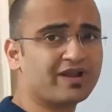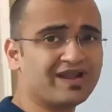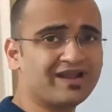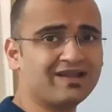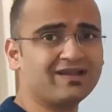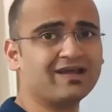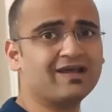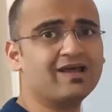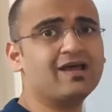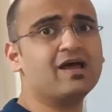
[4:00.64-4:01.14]
to
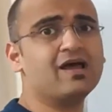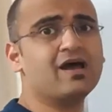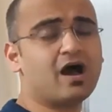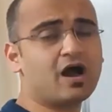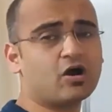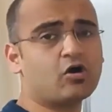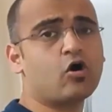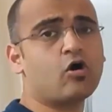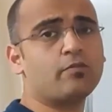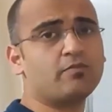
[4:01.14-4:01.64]
print
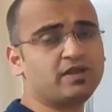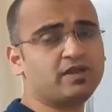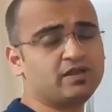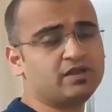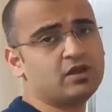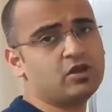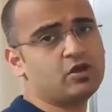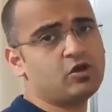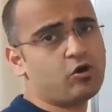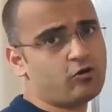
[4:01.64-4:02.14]
a
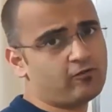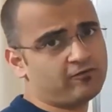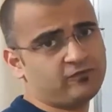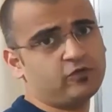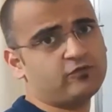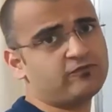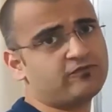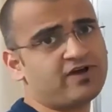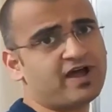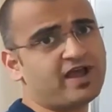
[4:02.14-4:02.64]
copy
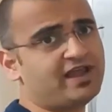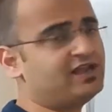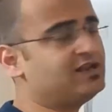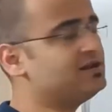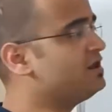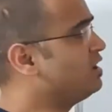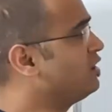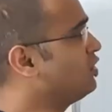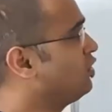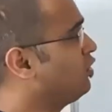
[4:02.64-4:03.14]
of your
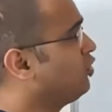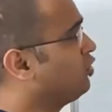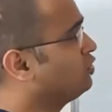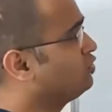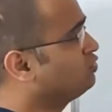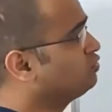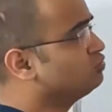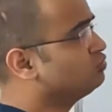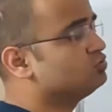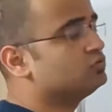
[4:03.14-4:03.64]
file
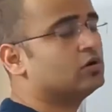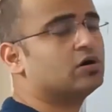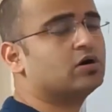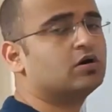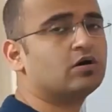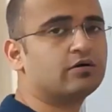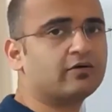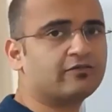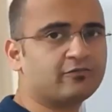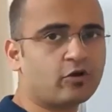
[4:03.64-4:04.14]
onto
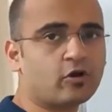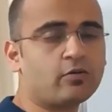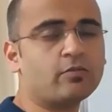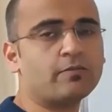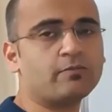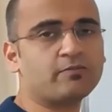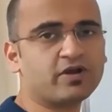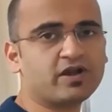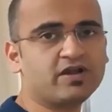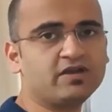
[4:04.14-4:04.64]

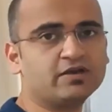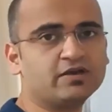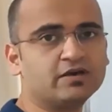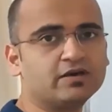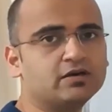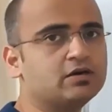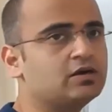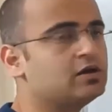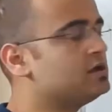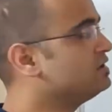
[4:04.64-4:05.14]
from a
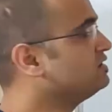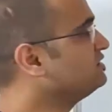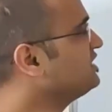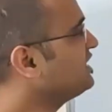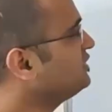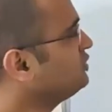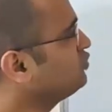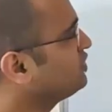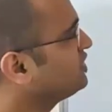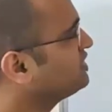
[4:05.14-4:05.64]
printer,
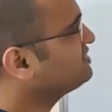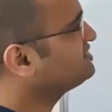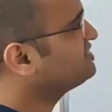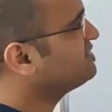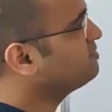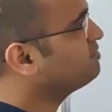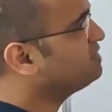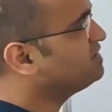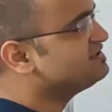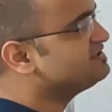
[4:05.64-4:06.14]
then you can
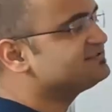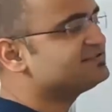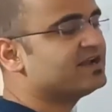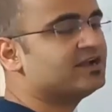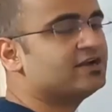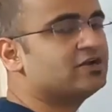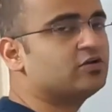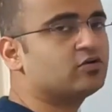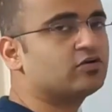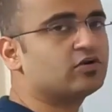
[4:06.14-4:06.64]
simply
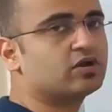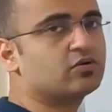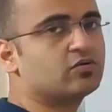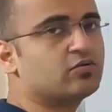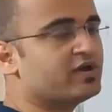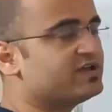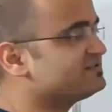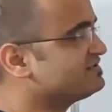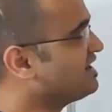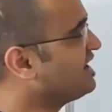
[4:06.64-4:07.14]
send your
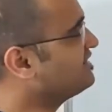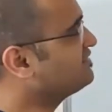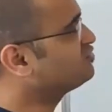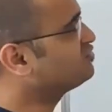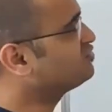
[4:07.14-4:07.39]
request